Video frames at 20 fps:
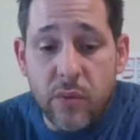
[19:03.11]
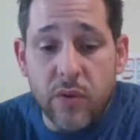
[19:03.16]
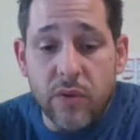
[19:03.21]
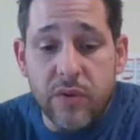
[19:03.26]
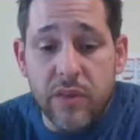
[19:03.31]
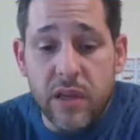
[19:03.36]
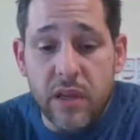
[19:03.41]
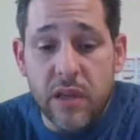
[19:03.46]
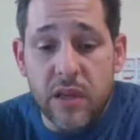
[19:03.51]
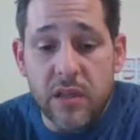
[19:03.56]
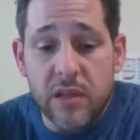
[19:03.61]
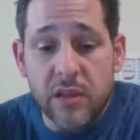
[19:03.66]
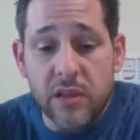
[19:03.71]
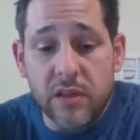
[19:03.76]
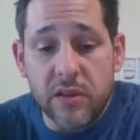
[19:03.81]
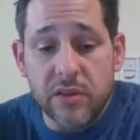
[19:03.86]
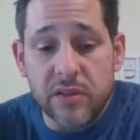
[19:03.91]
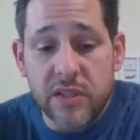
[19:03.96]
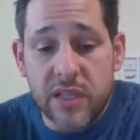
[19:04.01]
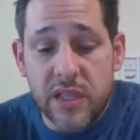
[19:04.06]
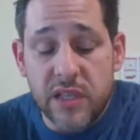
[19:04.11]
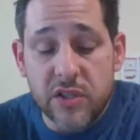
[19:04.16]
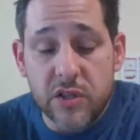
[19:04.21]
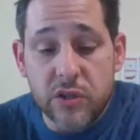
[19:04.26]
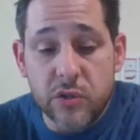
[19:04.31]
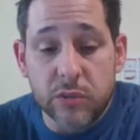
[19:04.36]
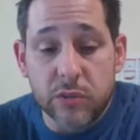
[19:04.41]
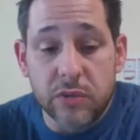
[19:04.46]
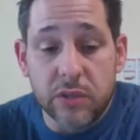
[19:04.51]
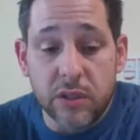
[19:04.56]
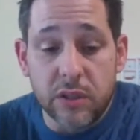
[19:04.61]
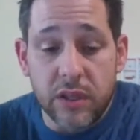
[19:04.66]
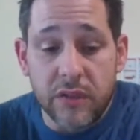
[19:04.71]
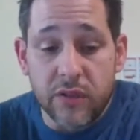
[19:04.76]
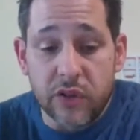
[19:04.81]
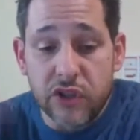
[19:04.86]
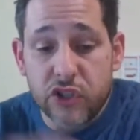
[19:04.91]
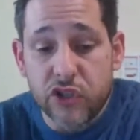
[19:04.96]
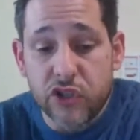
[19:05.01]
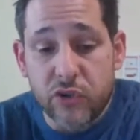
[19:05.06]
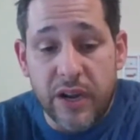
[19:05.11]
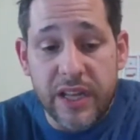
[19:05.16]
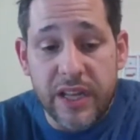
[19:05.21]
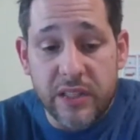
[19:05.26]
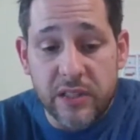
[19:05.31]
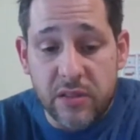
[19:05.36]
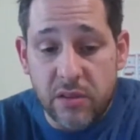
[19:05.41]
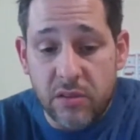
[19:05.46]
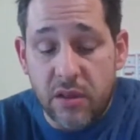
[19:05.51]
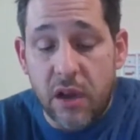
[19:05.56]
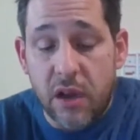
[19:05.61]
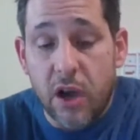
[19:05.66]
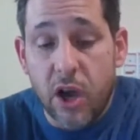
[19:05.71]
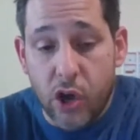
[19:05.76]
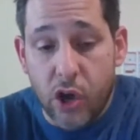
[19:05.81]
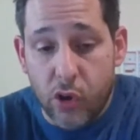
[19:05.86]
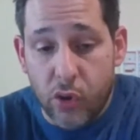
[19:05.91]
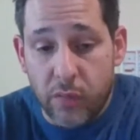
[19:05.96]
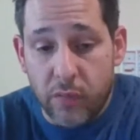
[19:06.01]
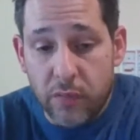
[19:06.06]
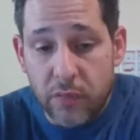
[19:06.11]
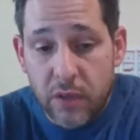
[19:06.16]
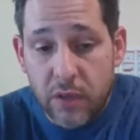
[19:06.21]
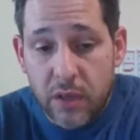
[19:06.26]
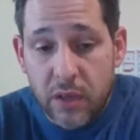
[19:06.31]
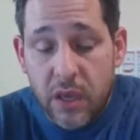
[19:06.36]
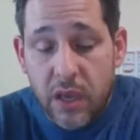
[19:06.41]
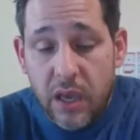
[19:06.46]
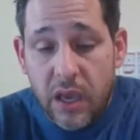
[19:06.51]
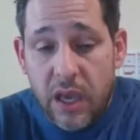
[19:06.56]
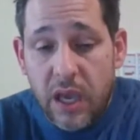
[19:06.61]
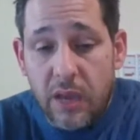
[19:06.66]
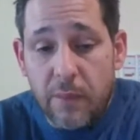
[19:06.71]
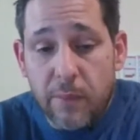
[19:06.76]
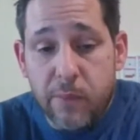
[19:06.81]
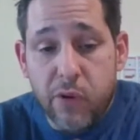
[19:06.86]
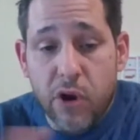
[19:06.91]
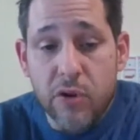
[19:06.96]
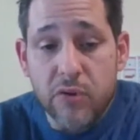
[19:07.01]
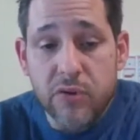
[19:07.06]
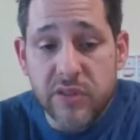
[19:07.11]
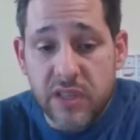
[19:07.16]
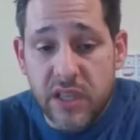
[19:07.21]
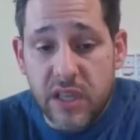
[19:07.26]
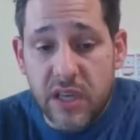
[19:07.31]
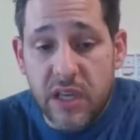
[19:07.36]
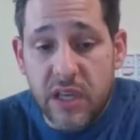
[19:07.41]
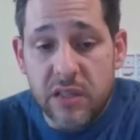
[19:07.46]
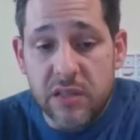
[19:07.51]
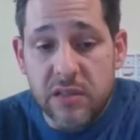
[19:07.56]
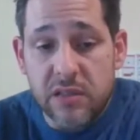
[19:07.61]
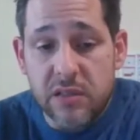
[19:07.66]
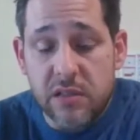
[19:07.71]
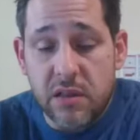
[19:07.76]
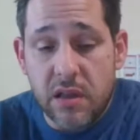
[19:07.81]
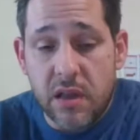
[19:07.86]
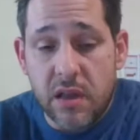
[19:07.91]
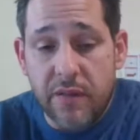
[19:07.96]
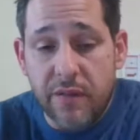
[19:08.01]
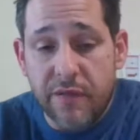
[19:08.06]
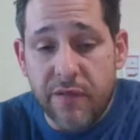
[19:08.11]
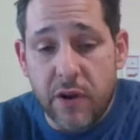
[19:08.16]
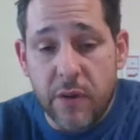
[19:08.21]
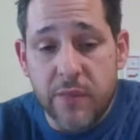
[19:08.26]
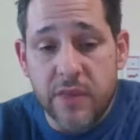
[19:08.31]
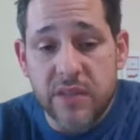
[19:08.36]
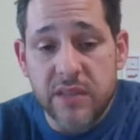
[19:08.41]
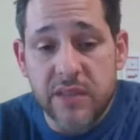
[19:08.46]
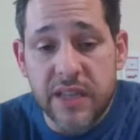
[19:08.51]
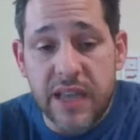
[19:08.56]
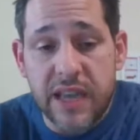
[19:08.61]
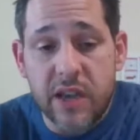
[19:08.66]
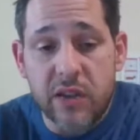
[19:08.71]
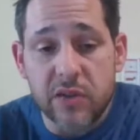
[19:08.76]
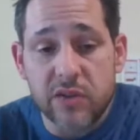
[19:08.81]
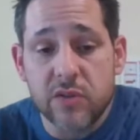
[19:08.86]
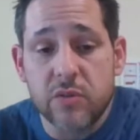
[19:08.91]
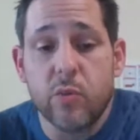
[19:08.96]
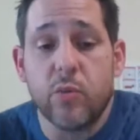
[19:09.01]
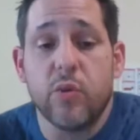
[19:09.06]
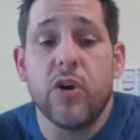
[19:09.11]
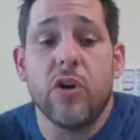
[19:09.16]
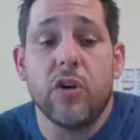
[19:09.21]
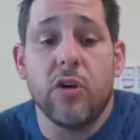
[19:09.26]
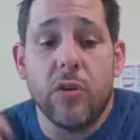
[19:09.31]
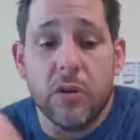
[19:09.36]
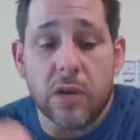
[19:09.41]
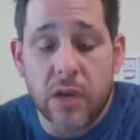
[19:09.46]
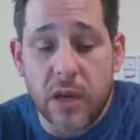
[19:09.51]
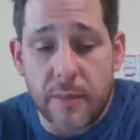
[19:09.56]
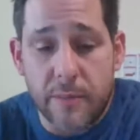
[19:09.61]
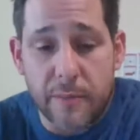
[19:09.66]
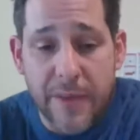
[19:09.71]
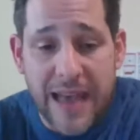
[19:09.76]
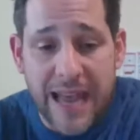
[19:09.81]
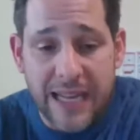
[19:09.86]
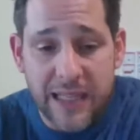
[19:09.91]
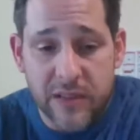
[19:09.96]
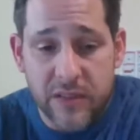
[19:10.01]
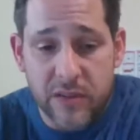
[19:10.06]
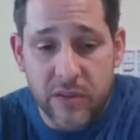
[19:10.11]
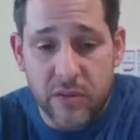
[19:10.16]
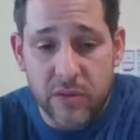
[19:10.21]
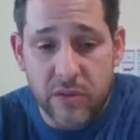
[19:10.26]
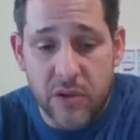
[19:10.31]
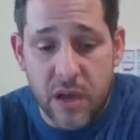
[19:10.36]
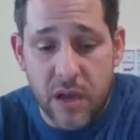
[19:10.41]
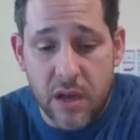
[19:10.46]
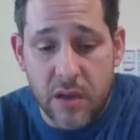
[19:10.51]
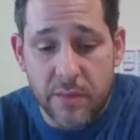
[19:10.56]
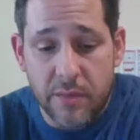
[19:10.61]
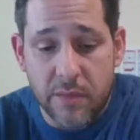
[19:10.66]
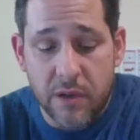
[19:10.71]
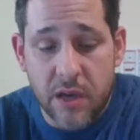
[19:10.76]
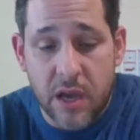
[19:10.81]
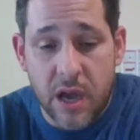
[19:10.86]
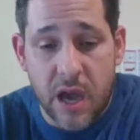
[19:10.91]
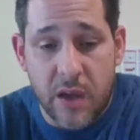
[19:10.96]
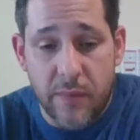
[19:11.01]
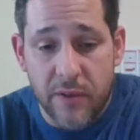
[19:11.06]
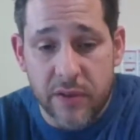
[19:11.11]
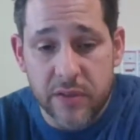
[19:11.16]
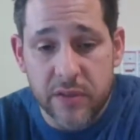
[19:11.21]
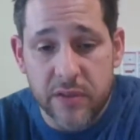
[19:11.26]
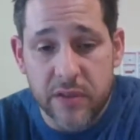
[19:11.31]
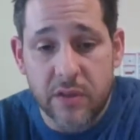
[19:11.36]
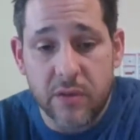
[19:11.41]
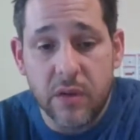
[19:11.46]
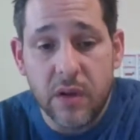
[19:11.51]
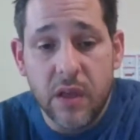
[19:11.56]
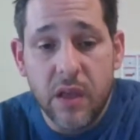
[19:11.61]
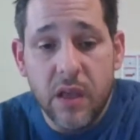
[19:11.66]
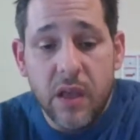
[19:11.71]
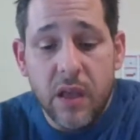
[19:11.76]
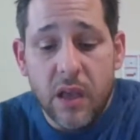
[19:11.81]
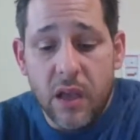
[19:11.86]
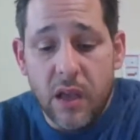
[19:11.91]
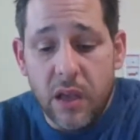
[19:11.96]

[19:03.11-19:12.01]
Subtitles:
Little Caesars will deliver straight to the home, and proceeds from the sales will come back to CABA. So